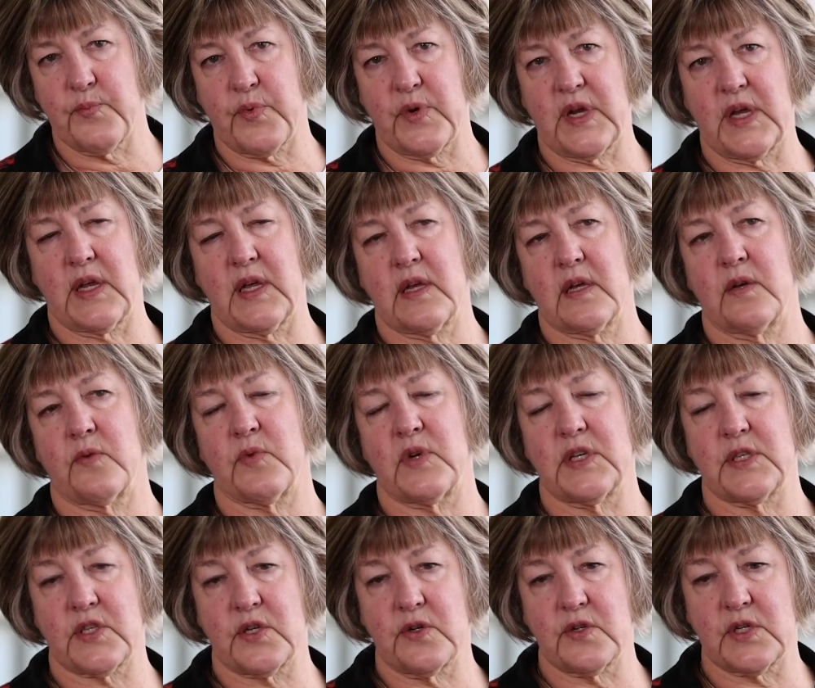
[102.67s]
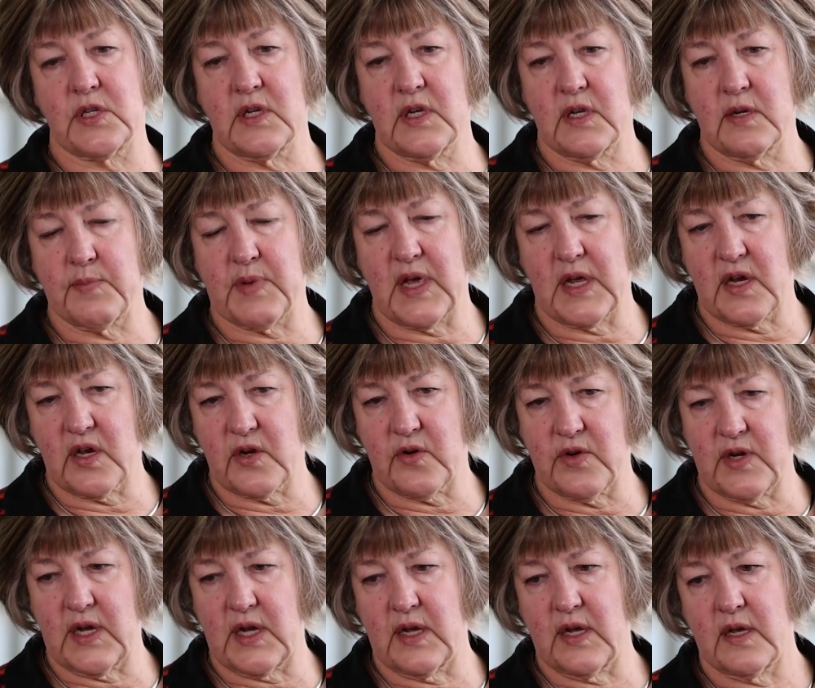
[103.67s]
breeding and researching in
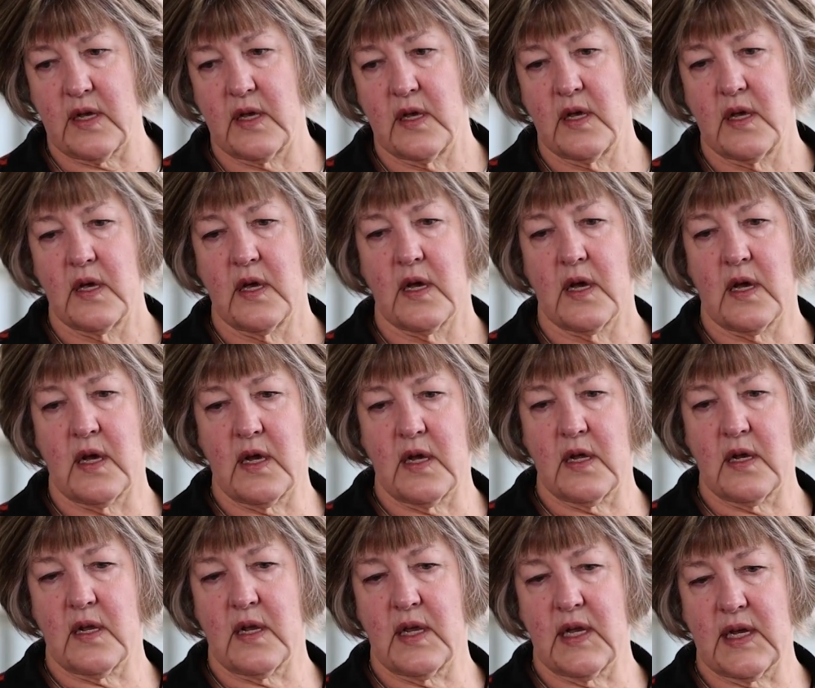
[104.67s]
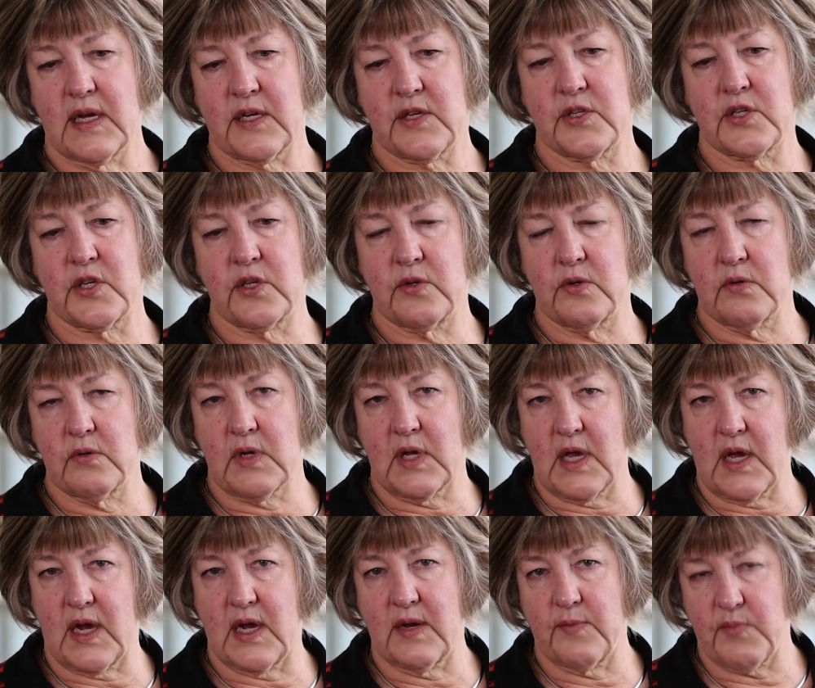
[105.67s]
pedigree, I like to
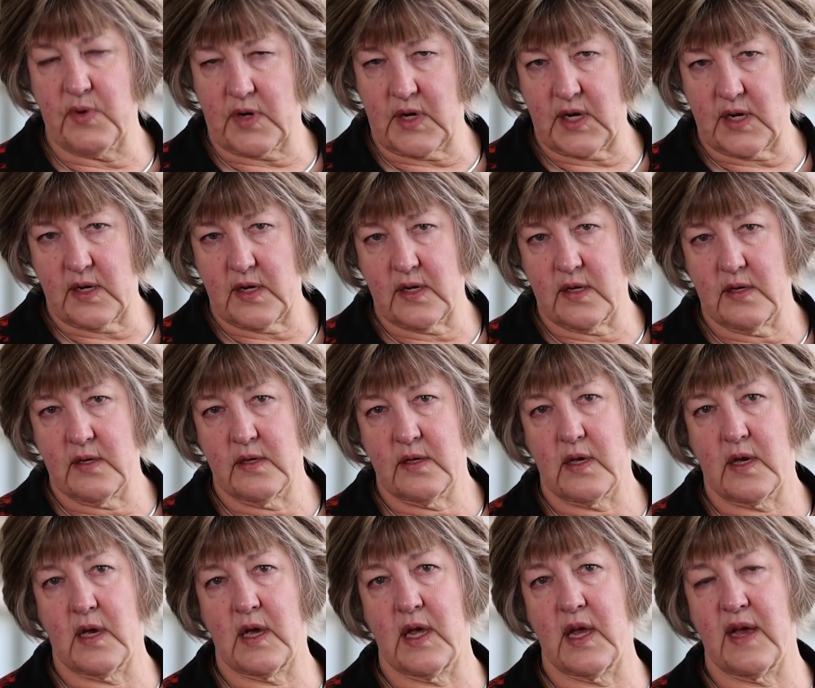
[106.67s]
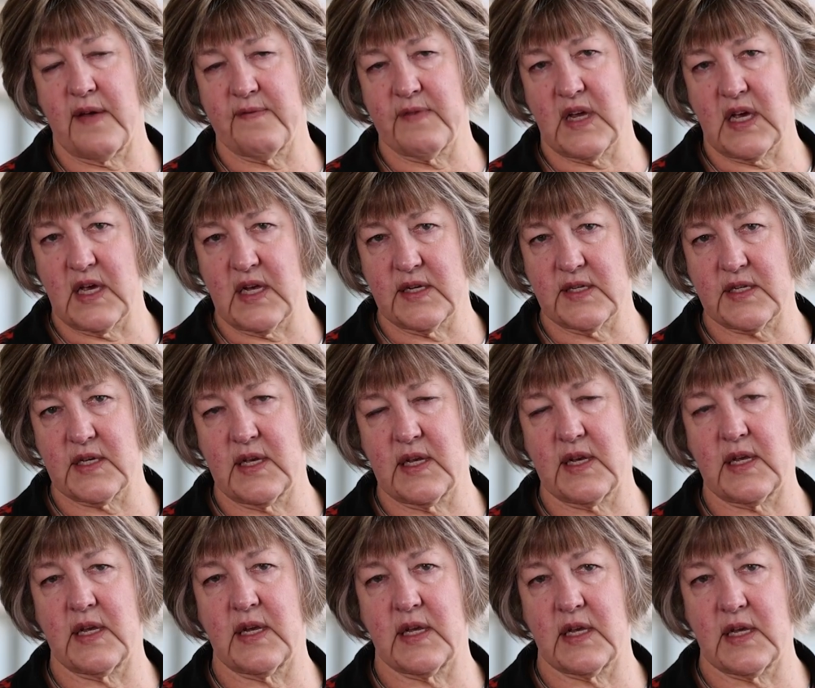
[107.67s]
line breed. I have not
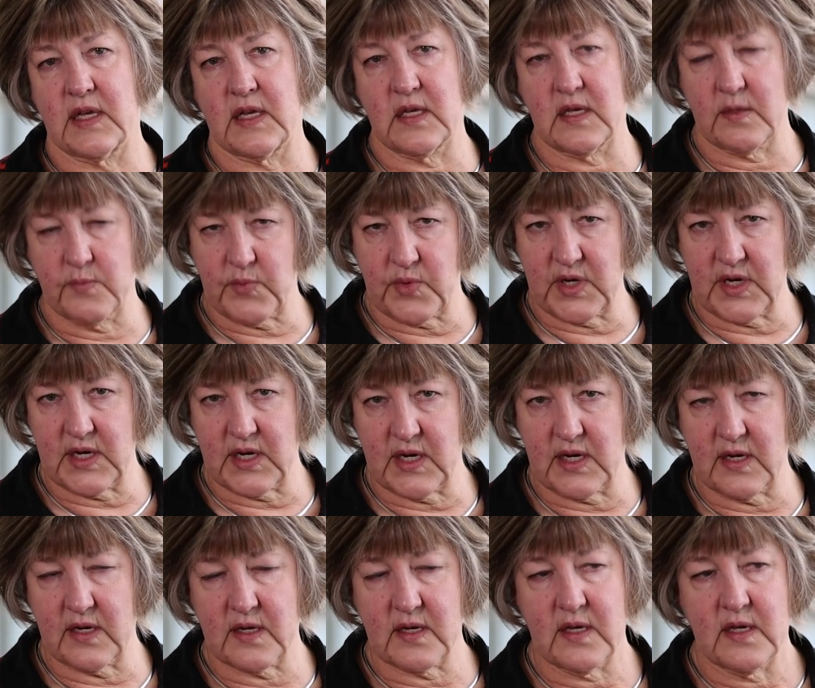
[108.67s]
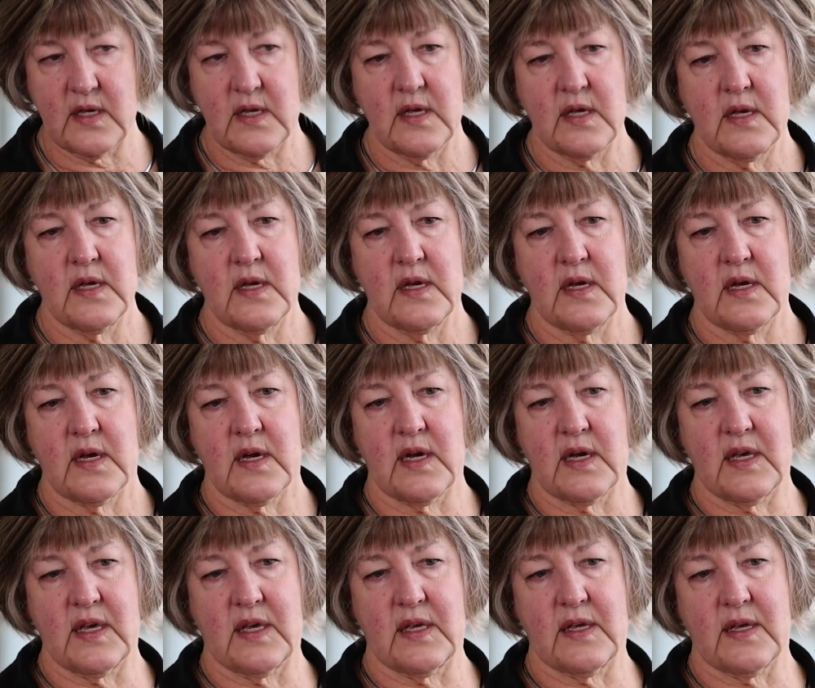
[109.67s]
done any inbreeding.
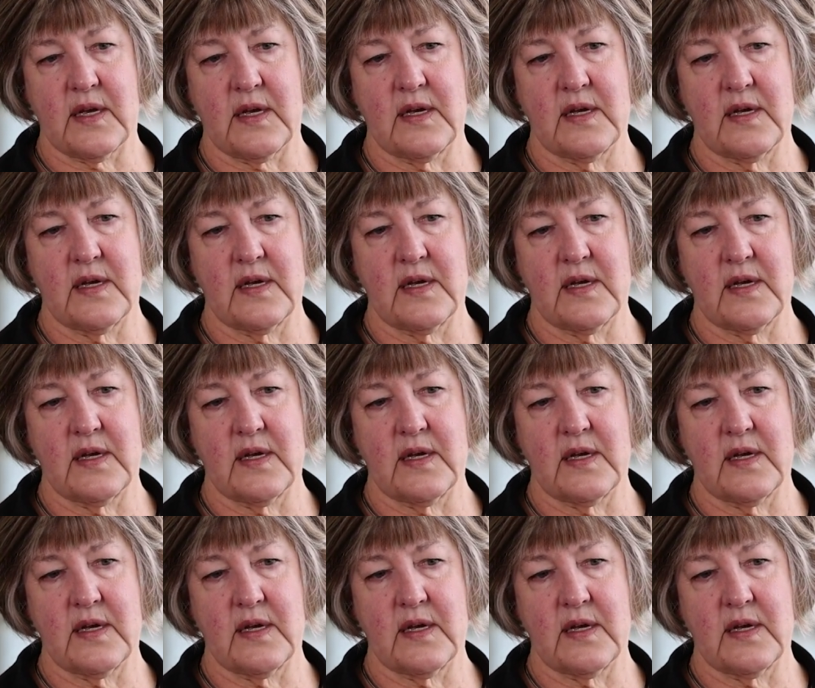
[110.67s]
It